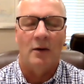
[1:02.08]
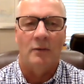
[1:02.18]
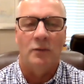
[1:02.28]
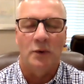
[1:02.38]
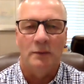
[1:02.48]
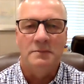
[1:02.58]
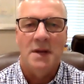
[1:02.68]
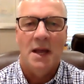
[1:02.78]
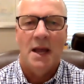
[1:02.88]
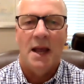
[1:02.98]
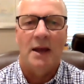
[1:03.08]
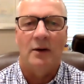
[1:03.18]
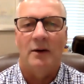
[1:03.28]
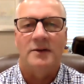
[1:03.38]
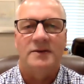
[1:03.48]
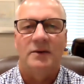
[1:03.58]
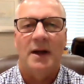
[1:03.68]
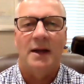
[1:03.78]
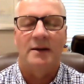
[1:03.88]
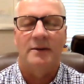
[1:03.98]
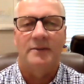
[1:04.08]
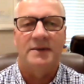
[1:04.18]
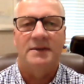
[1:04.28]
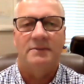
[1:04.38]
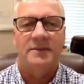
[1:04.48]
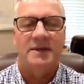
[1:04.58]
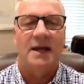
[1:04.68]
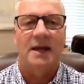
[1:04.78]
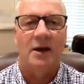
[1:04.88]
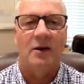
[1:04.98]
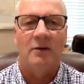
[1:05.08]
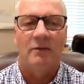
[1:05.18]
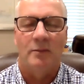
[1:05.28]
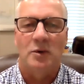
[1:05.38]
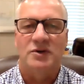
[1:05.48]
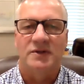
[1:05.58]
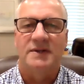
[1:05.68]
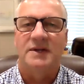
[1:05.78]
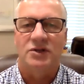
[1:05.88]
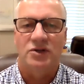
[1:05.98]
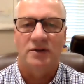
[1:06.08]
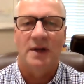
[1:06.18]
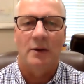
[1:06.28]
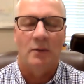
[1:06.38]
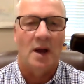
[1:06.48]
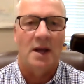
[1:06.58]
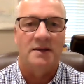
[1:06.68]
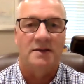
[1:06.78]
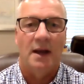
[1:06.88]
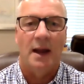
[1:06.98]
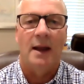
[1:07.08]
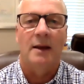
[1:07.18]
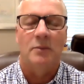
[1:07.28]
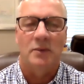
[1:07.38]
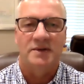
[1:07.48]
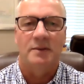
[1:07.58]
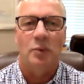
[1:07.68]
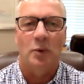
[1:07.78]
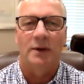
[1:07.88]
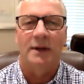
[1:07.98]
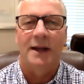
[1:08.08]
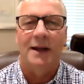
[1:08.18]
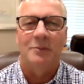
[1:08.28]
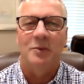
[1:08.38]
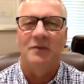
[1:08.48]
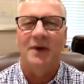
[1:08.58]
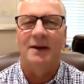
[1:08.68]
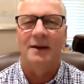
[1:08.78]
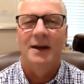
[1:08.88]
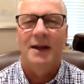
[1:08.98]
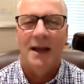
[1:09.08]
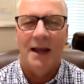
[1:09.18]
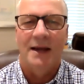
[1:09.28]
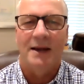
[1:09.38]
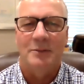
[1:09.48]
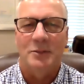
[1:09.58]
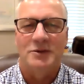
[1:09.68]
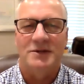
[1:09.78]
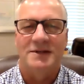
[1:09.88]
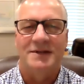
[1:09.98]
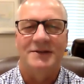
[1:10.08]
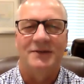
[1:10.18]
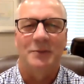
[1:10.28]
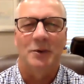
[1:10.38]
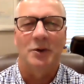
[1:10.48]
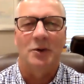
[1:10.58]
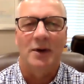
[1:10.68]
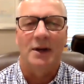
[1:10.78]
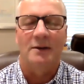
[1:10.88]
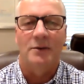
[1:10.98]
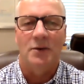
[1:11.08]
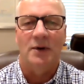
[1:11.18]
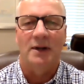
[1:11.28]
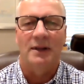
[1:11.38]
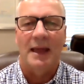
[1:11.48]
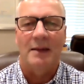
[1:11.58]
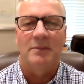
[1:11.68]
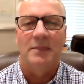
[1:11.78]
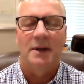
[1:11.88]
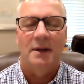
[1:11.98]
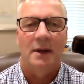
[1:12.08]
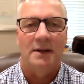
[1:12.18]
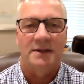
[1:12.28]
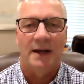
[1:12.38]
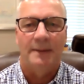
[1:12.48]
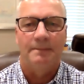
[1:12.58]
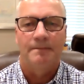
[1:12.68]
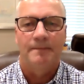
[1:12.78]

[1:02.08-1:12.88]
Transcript: room, and also how to take care of emergencies should they arise, and most importantly, how to prevent any emergencies from occurring during lab time.